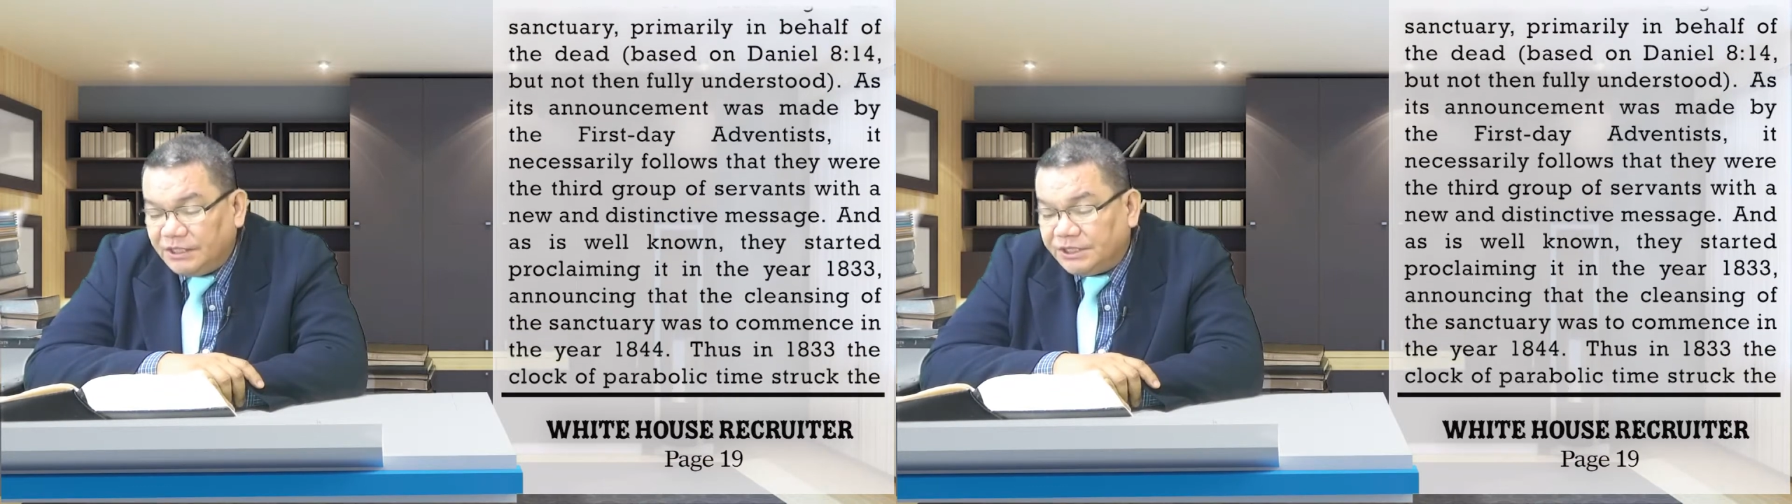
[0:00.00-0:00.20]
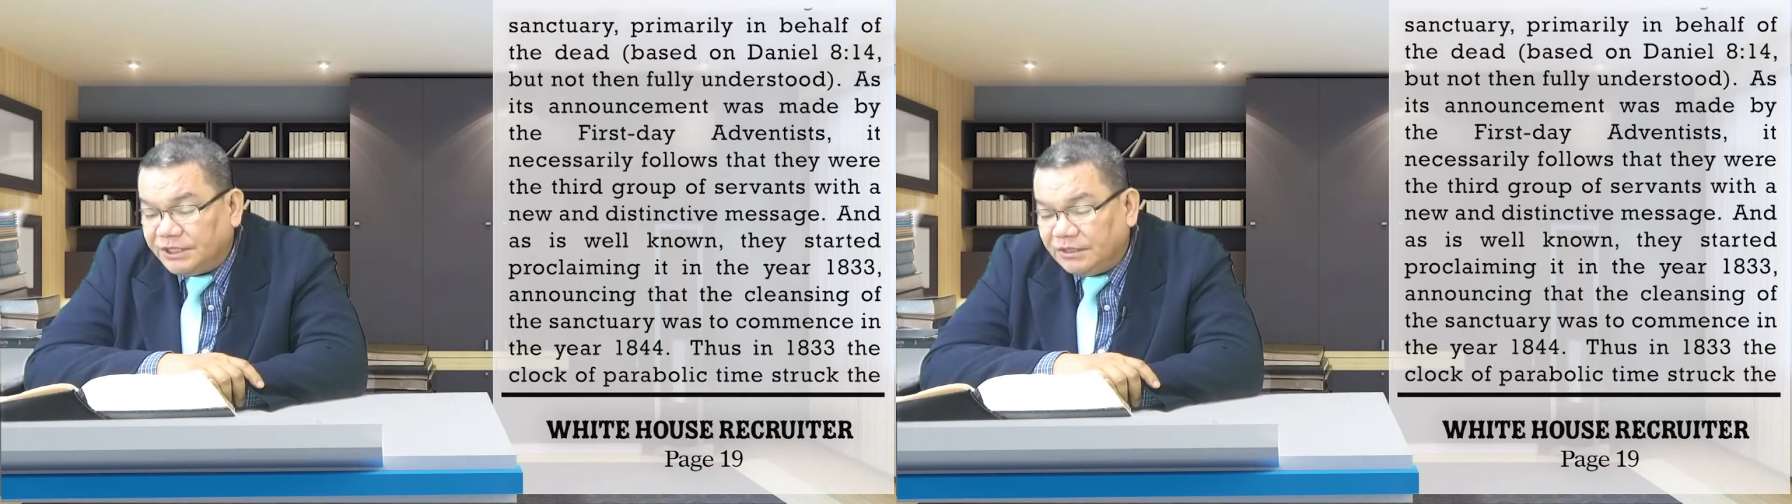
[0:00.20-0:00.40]

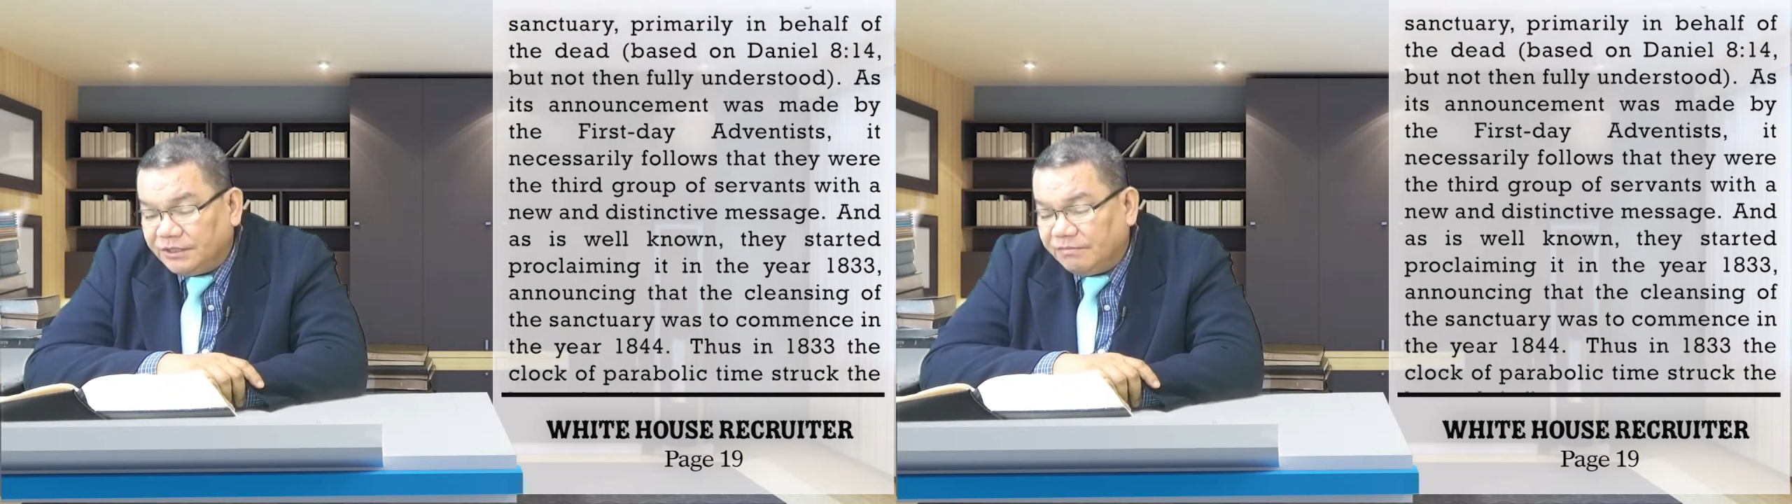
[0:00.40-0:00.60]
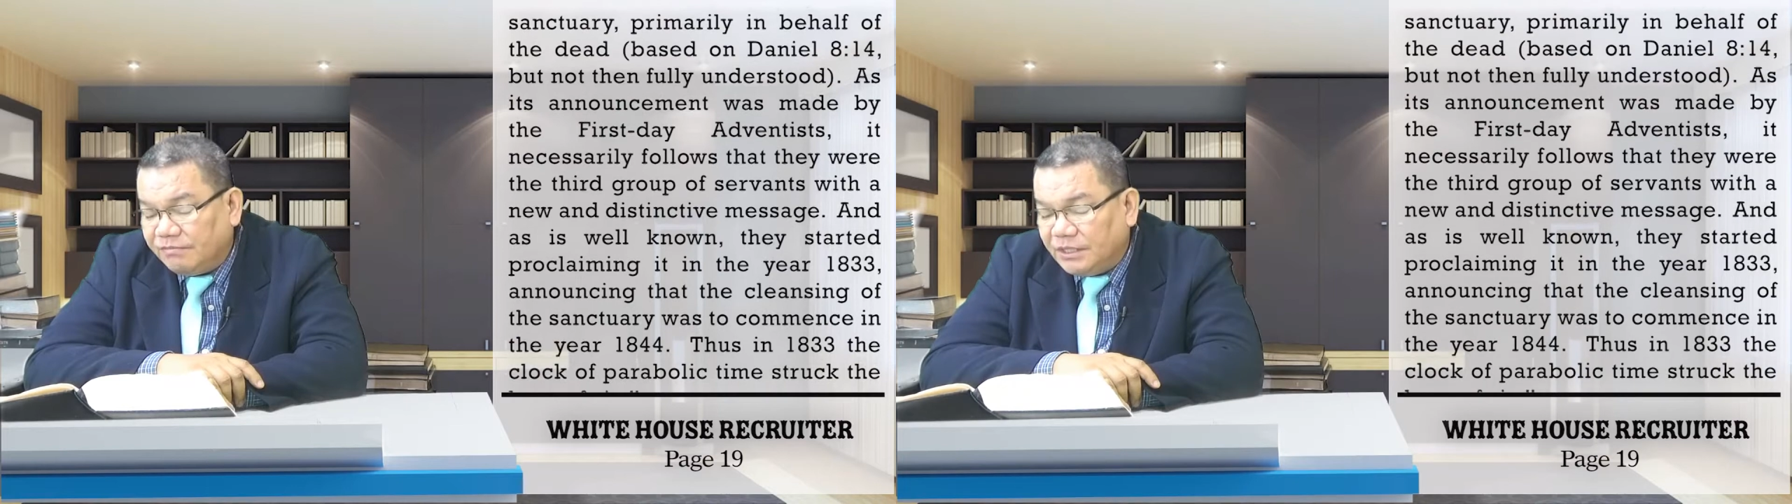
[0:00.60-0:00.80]

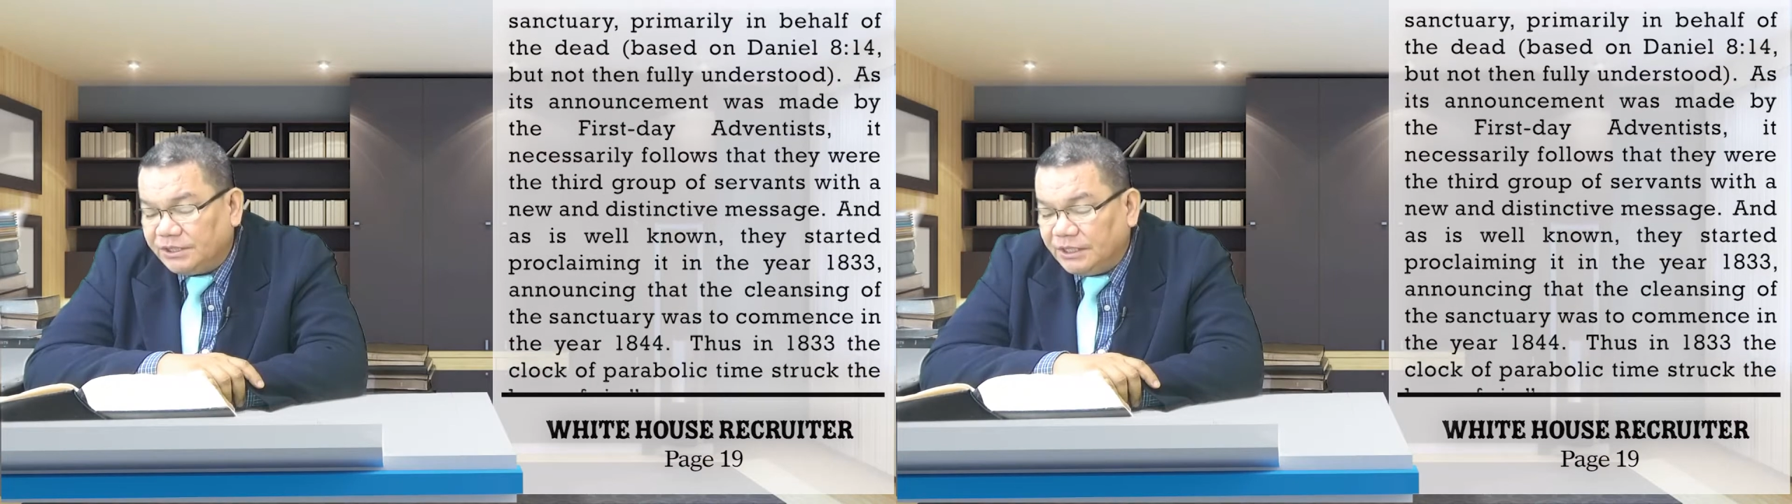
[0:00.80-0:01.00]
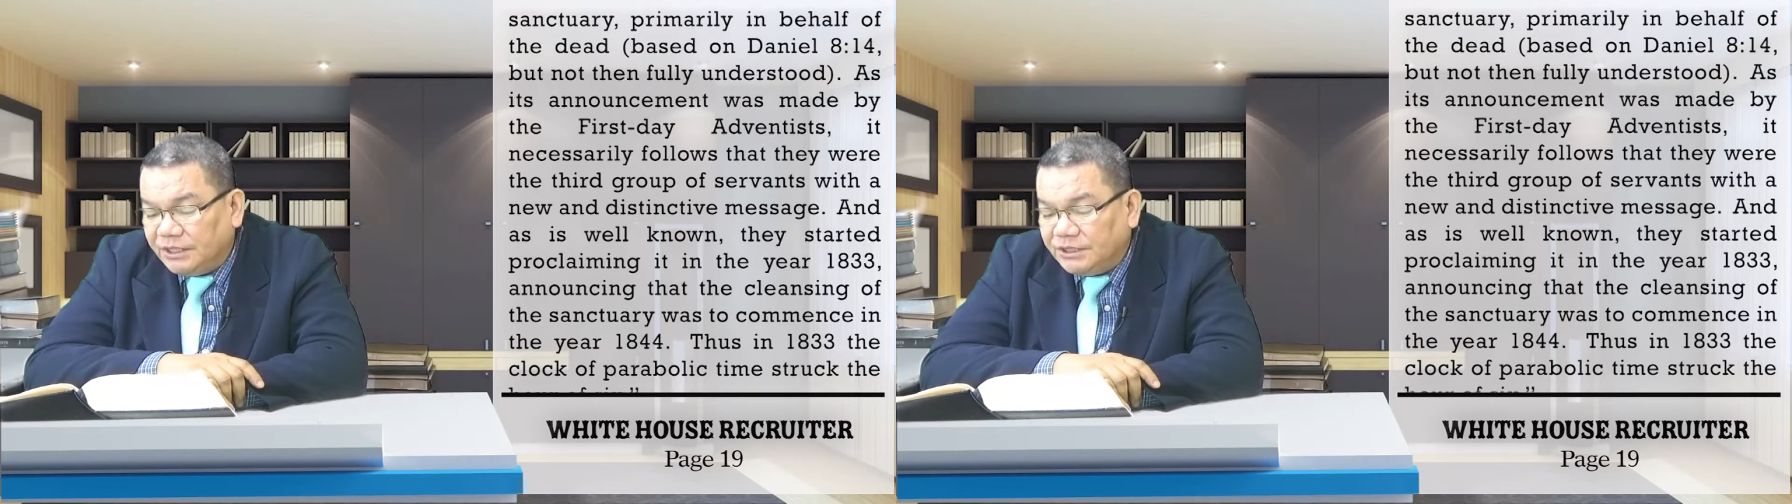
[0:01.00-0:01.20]
distinctive
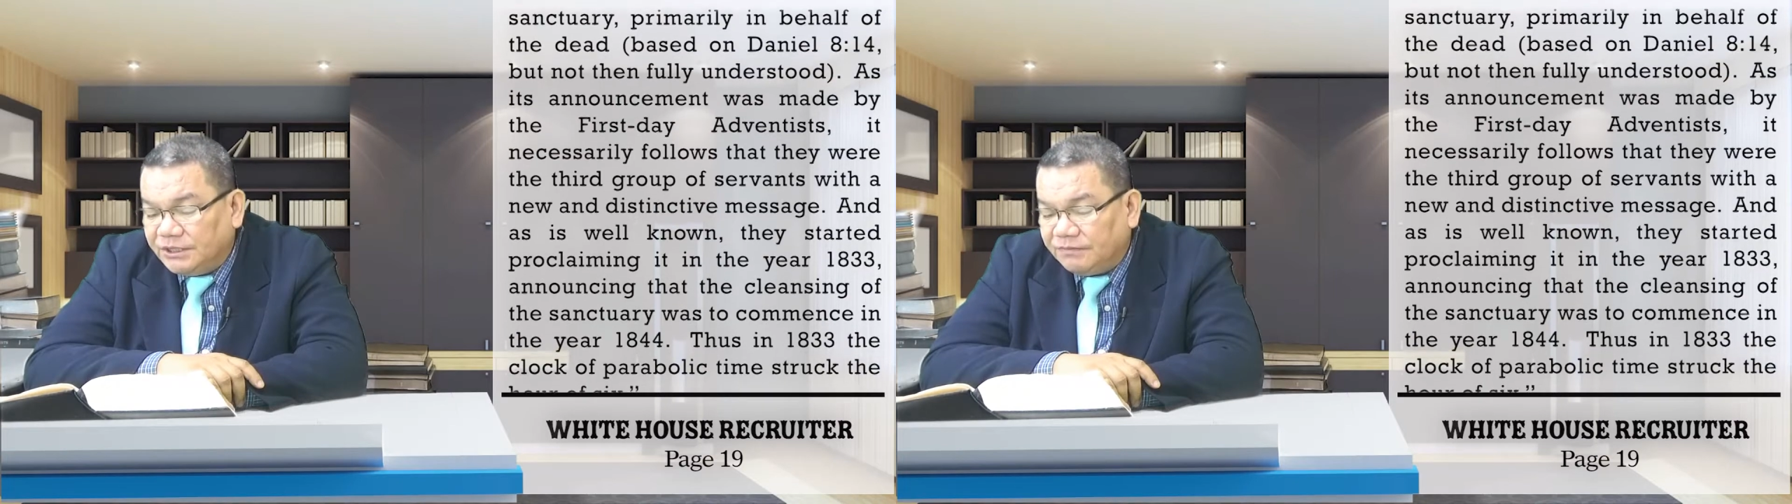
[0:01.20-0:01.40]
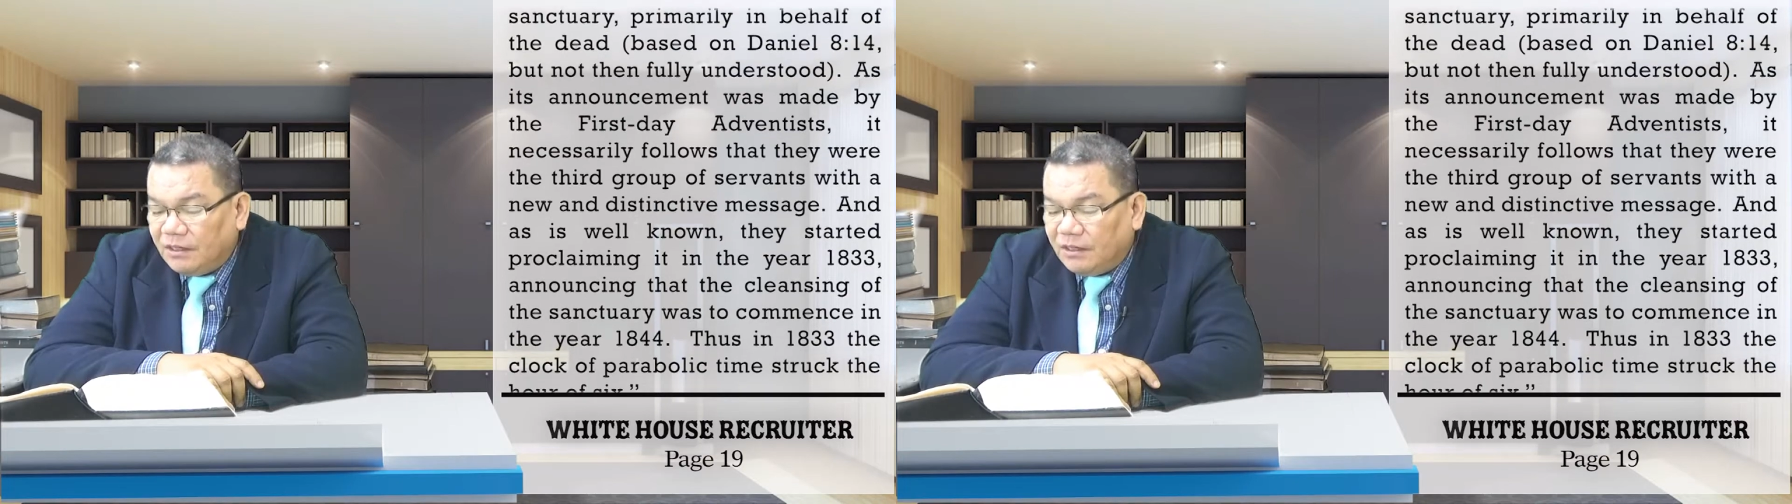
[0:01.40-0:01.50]
message,